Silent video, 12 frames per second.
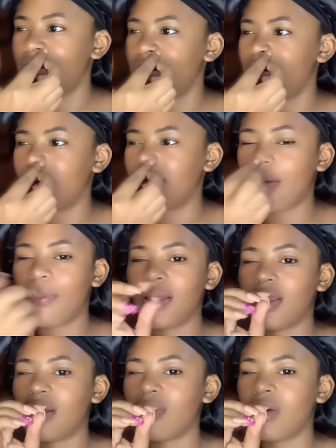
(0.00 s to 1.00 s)
the top
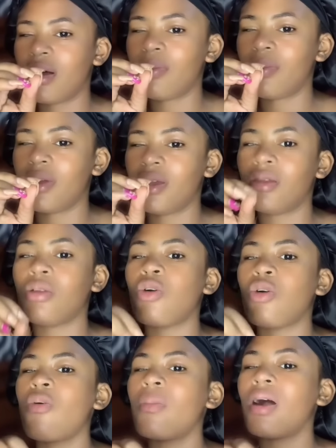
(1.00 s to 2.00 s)
part of the map it
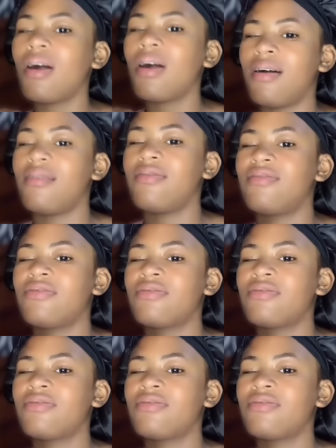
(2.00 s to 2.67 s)
come off,